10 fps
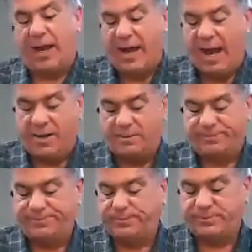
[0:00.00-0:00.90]
Again,
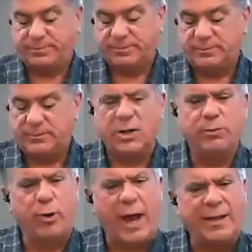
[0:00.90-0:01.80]

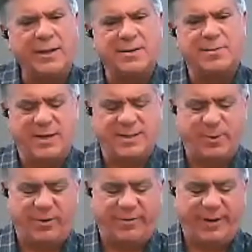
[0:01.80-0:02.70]
practice makes
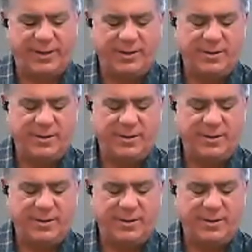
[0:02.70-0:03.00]
perfect.